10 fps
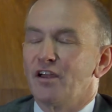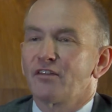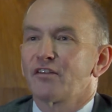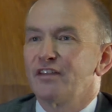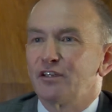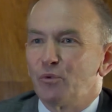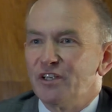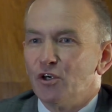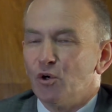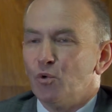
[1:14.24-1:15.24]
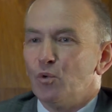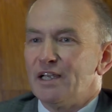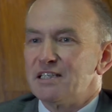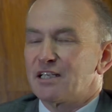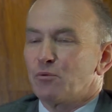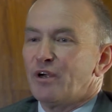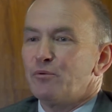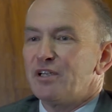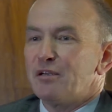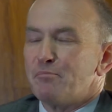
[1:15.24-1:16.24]
other thing that we know is that when
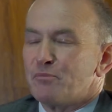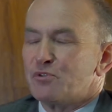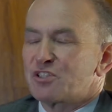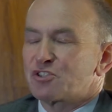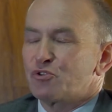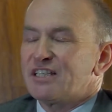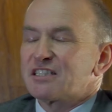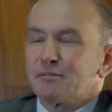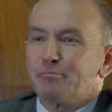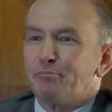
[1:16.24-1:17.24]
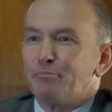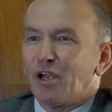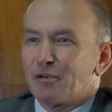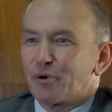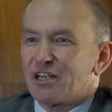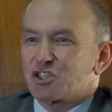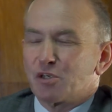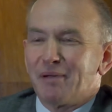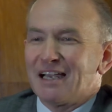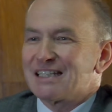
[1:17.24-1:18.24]
we treat blood pressure
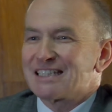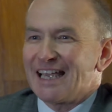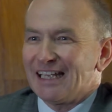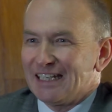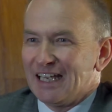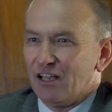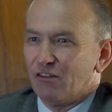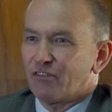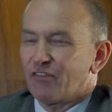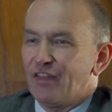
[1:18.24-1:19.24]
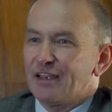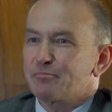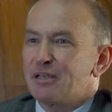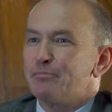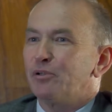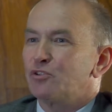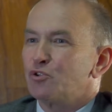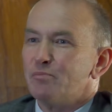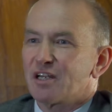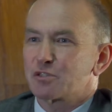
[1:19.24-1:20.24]
by telehealth, that people do
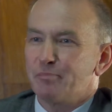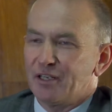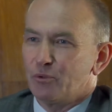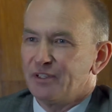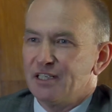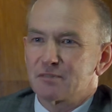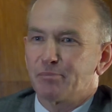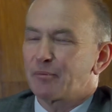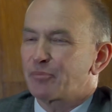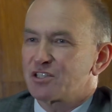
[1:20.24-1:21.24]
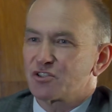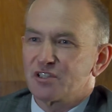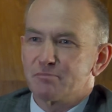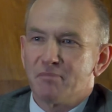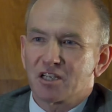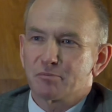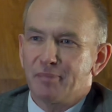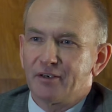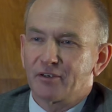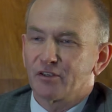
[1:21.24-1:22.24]
much better with this. Blood pressure is much
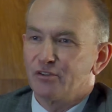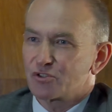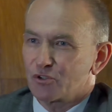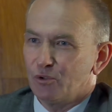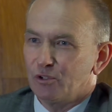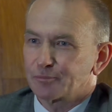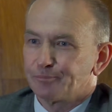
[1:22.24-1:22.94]
better controlled.